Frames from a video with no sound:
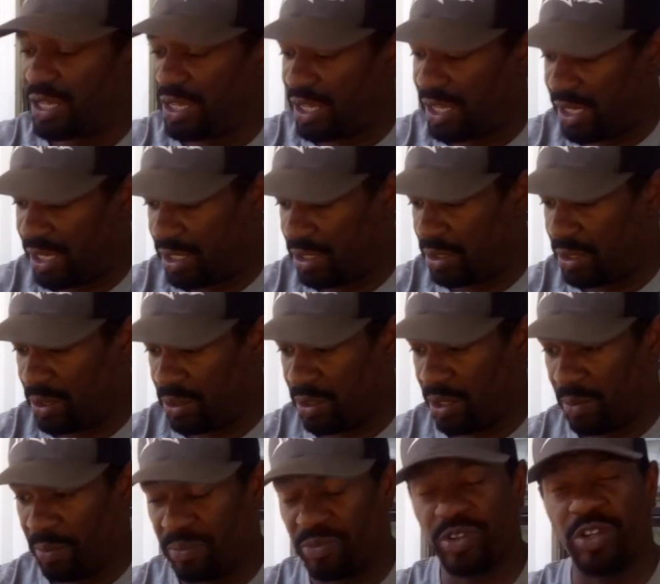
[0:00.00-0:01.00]
and
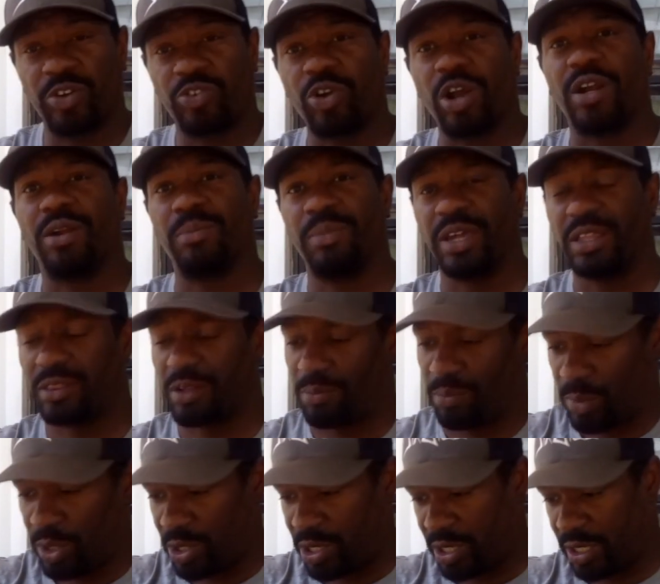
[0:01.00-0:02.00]
they're trying to make their
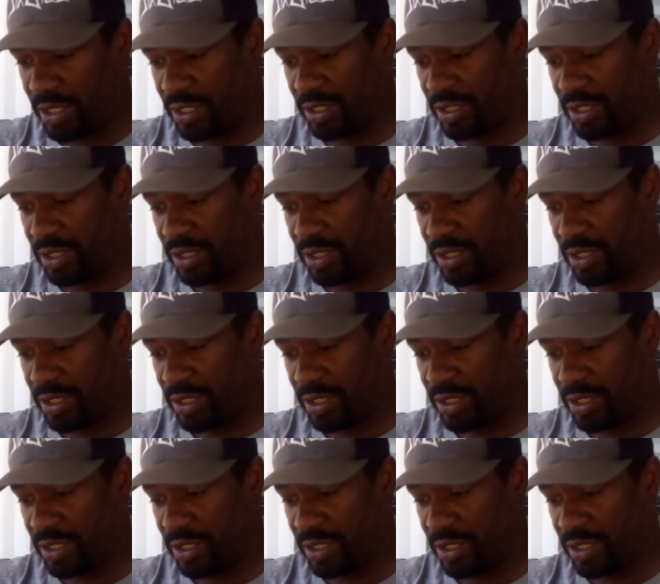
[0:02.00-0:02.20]
mark.